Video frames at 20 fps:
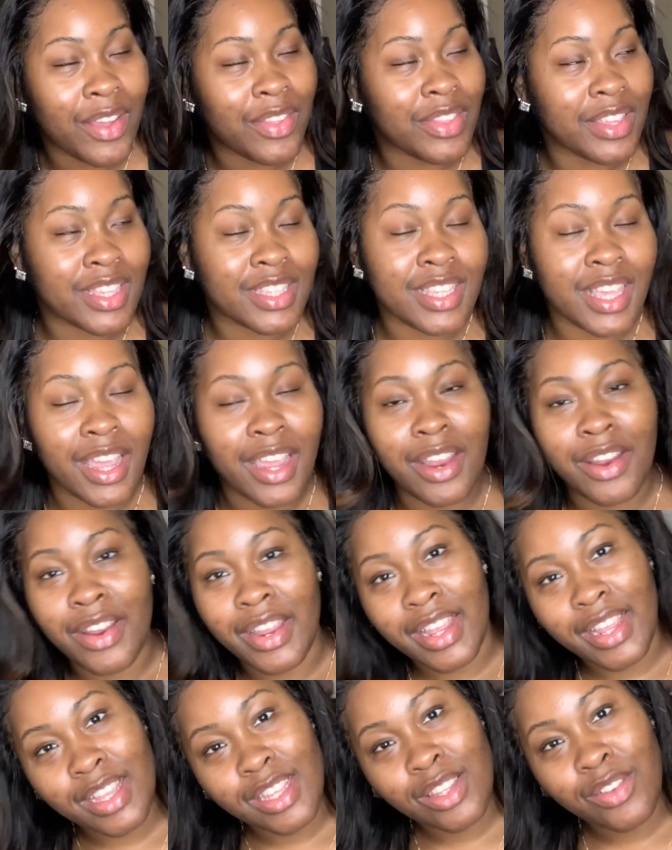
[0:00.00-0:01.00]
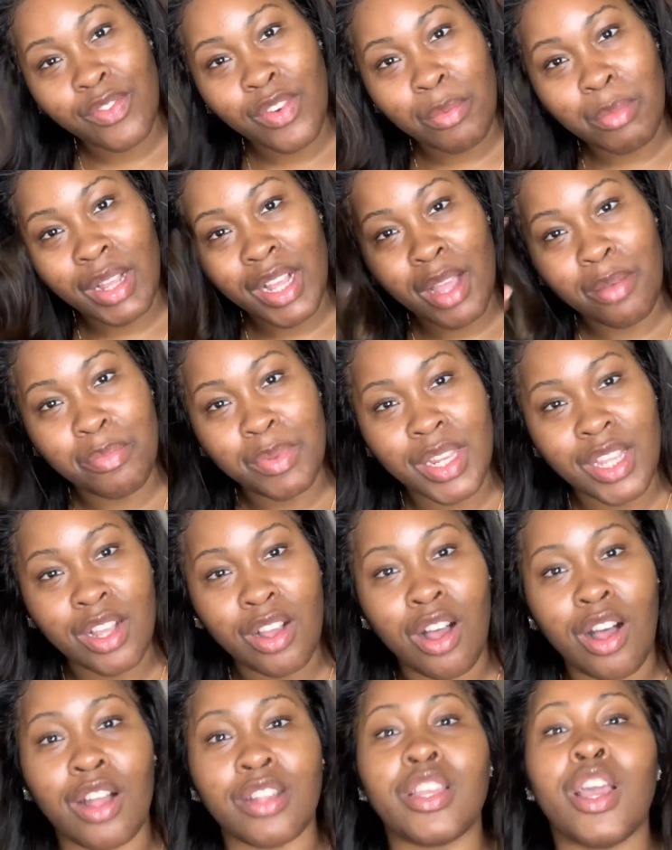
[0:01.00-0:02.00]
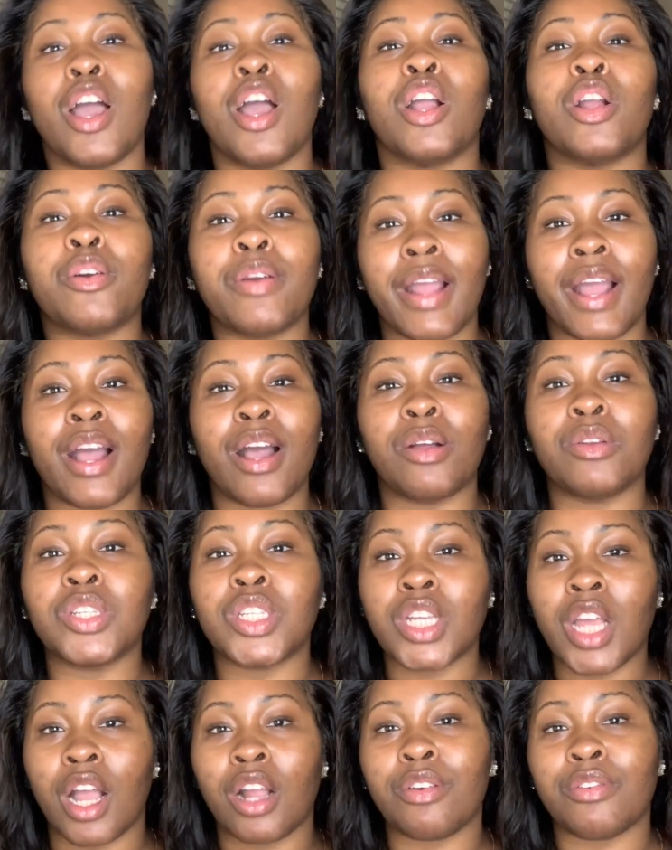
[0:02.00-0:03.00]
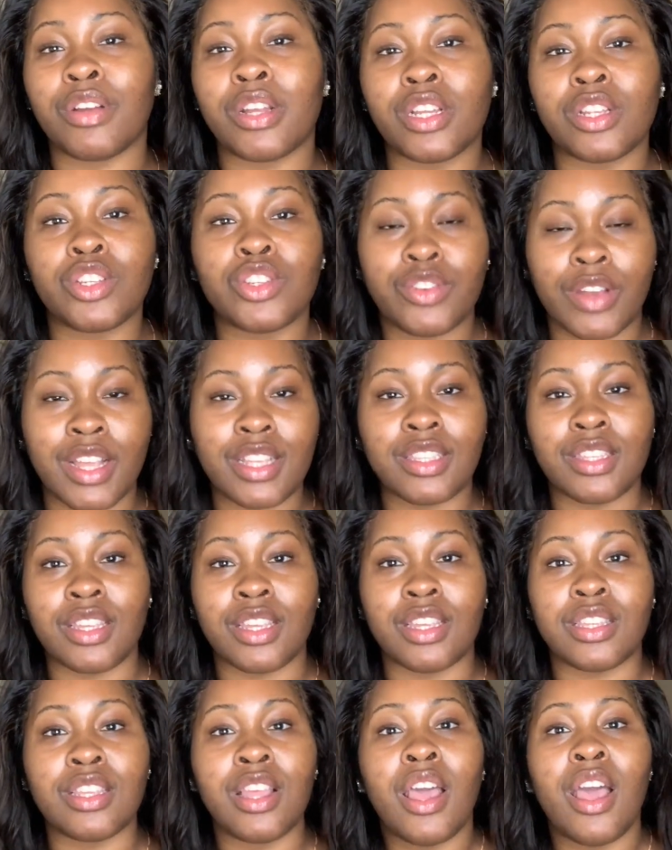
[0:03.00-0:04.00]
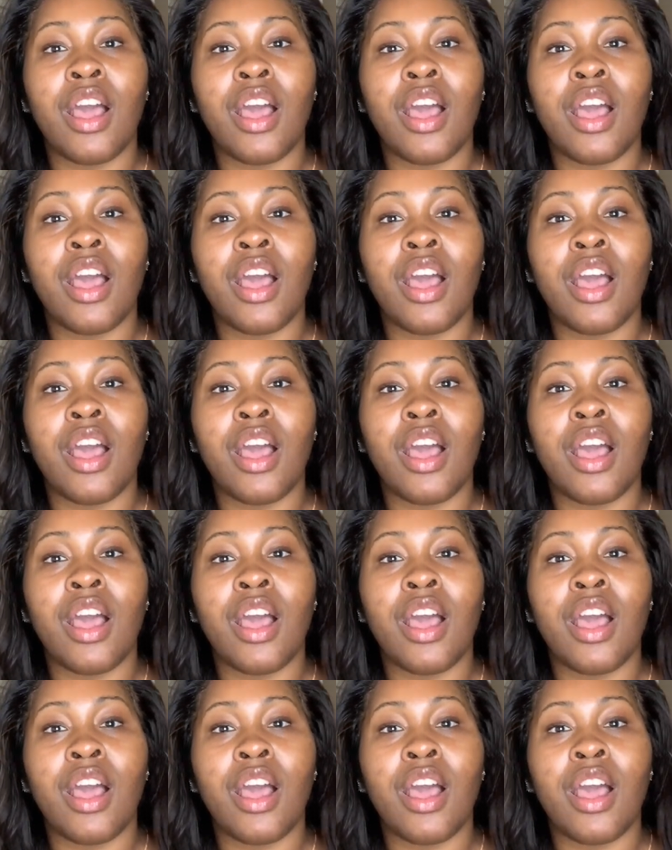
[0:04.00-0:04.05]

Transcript: This hair is from a company called Crowned Chakra Tresses.